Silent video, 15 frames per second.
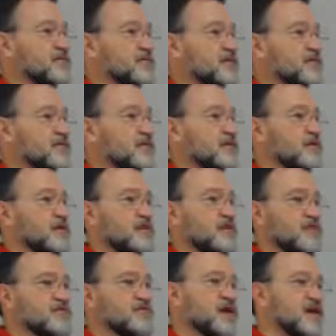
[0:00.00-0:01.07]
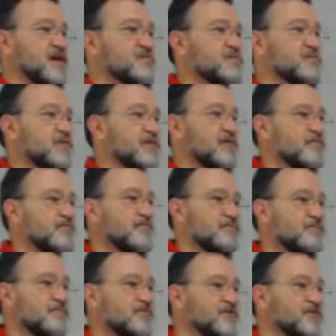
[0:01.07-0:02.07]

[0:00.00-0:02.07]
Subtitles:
So those times when,